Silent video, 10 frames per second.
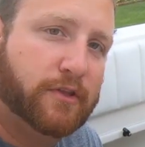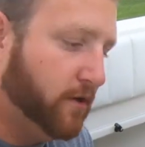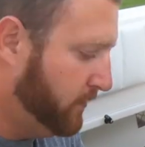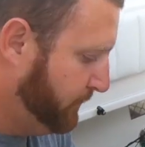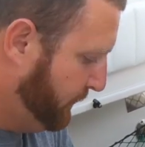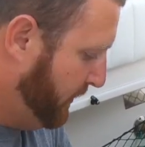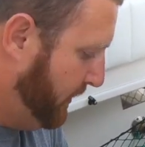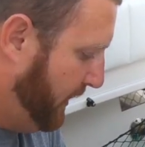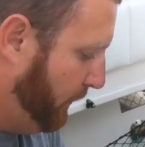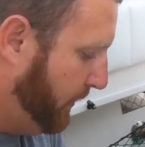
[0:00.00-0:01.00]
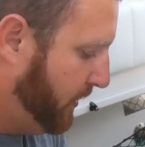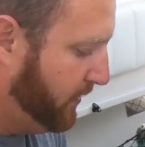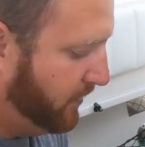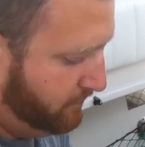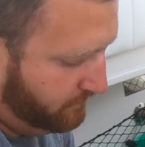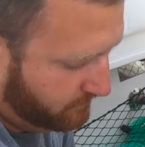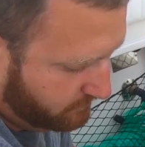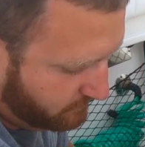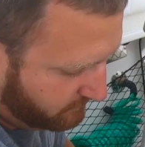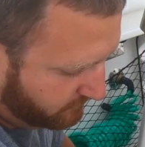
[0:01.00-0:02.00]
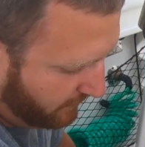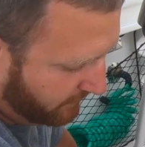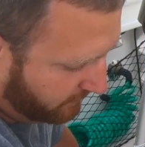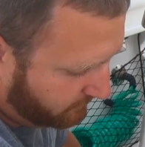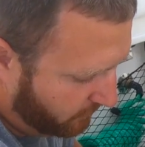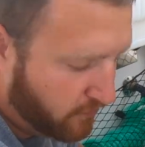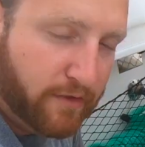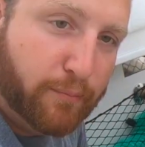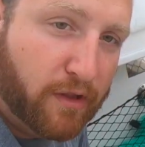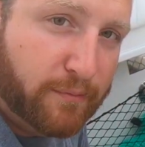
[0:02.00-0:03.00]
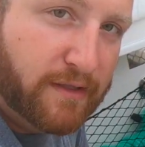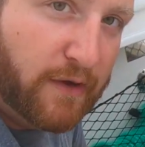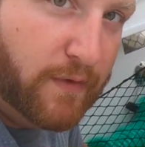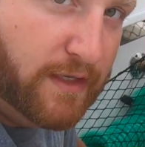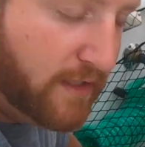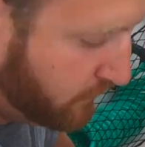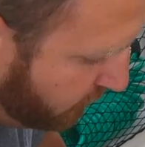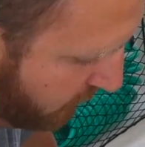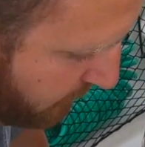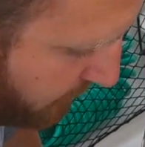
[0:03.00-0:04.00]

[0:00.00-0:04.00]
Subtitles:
it all, and we ended up finding all the plumbing that we needed from